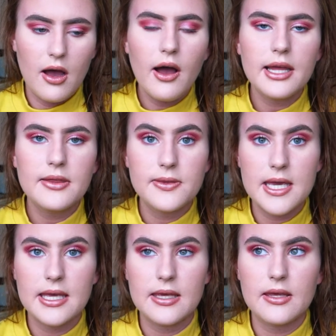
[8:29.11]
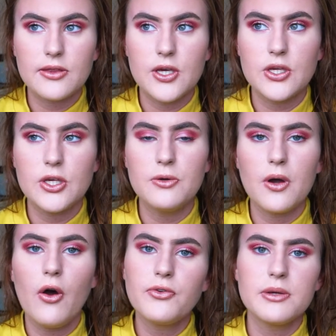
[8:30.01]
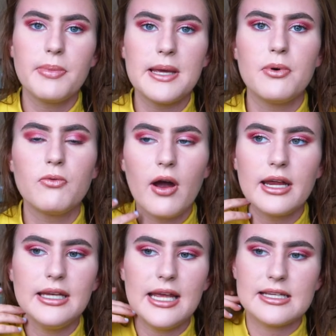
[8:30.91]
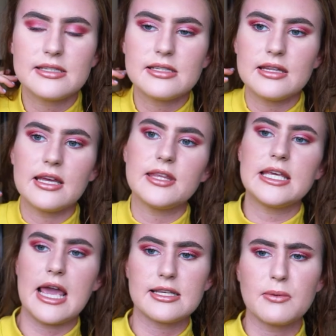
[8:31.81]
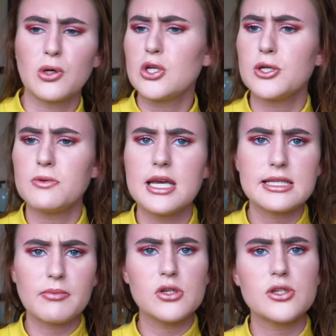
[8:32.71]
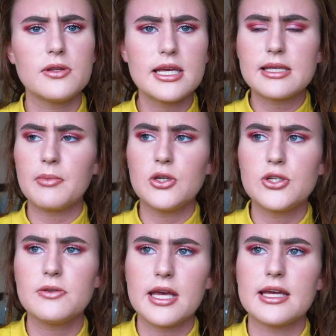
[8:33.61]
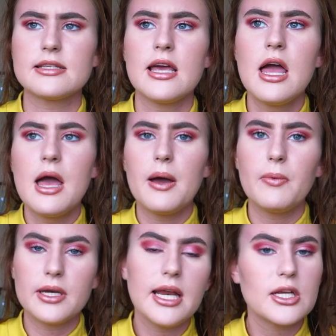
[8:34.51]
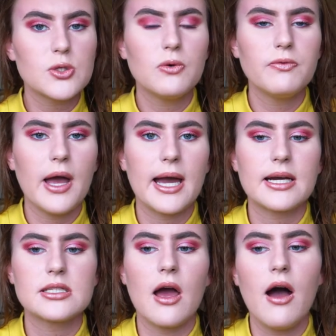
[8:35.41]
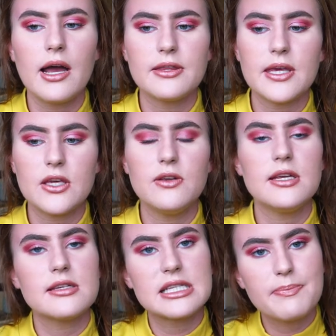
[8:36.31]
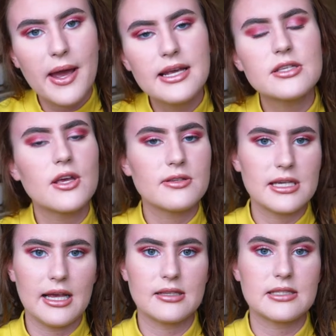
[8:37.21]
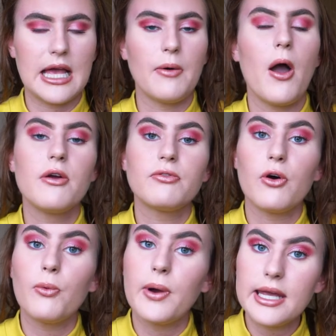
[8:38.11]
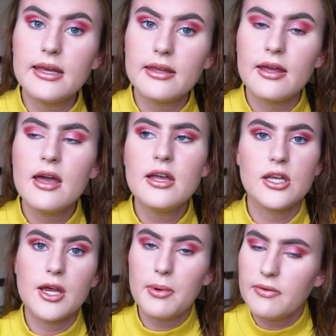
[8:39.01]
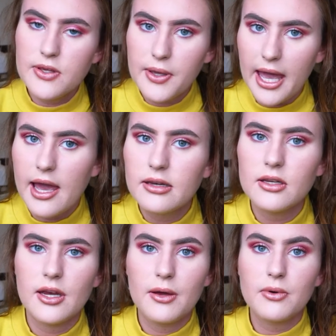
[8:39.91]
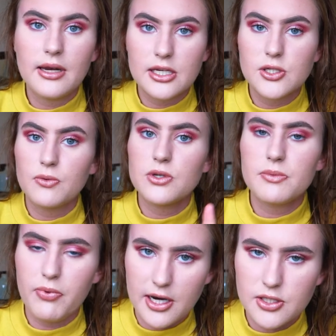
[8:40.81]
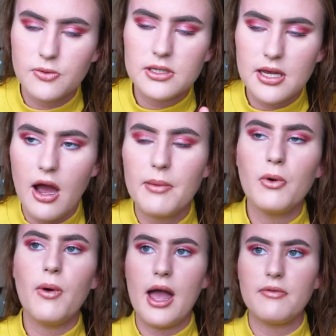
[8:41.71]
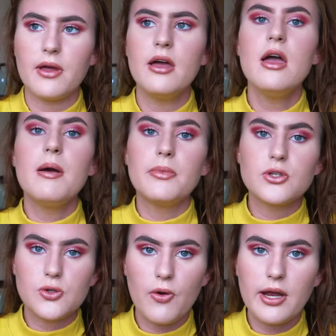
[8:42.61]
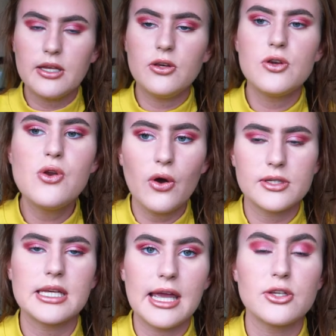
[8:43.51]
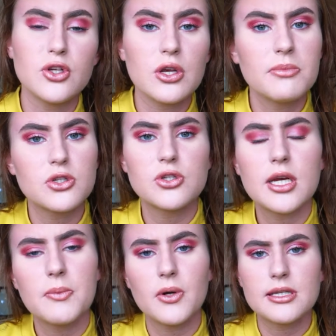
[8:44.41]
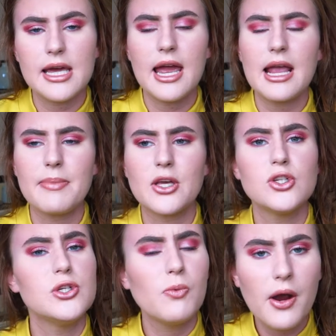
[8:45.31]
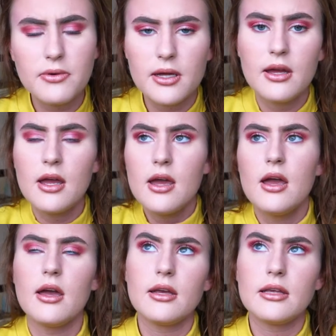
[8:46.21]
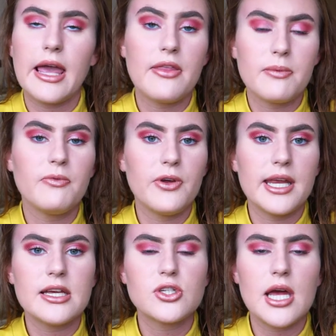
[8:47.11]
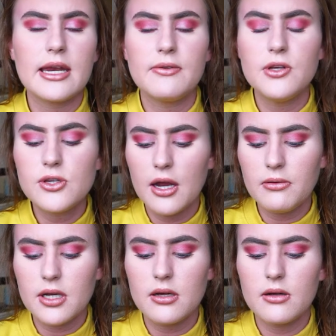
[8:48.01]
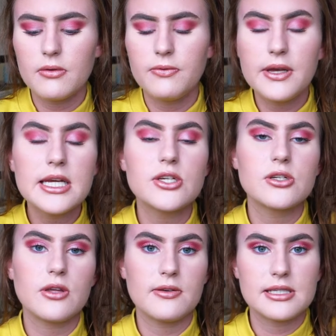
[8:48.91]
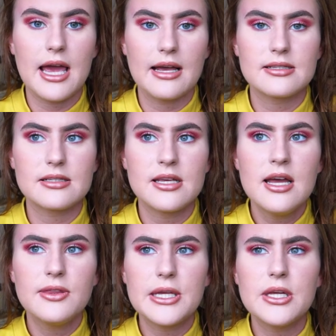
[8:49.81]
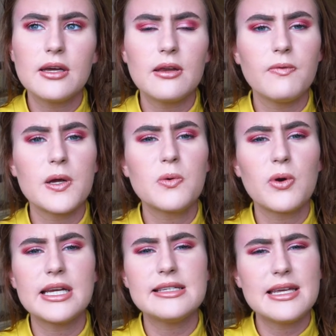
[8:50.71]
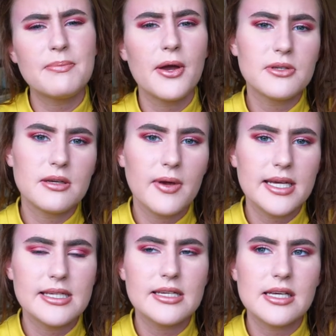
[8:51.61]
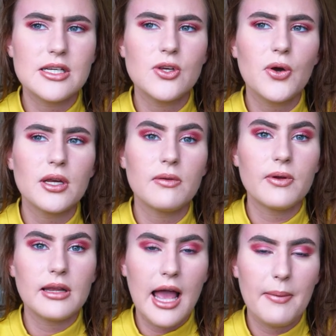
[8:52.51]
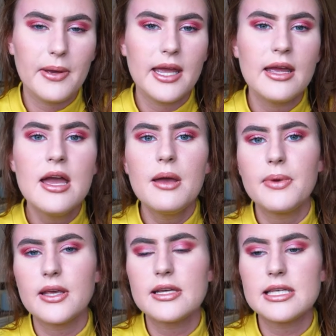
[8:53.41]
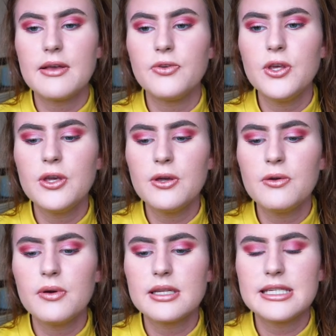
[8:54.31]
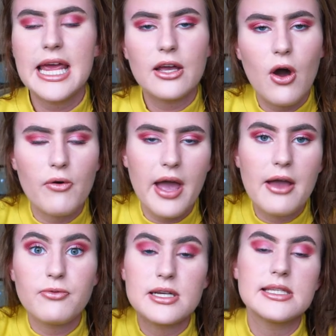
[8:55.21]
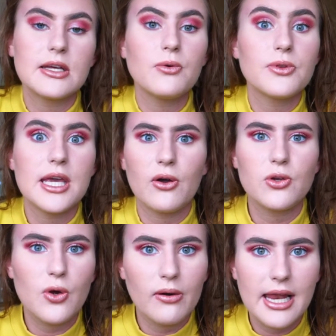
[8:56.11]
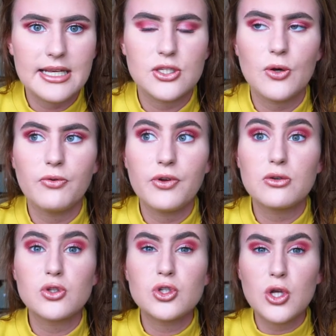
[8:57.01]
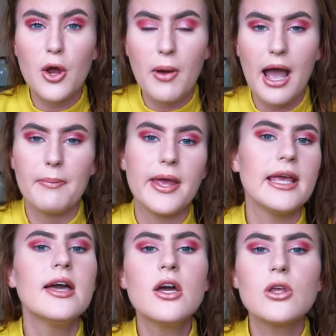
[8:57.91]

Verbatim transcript: I think that you often people write lists and they think, yes, I'm gonna do this, I'm gonna do this, I'm gonna do this. When in actual fact, I think you need to space those tasks out over a week, you know, if you can, you know, unless you're under pressure and time or whatever, but try not to get too much done in one day because you won't get them finished. And if you don't finish those tasks then you're going to feel really demotivated and you're not going to feel happy because if you tick off every single thing on your list, you'll feel so happy.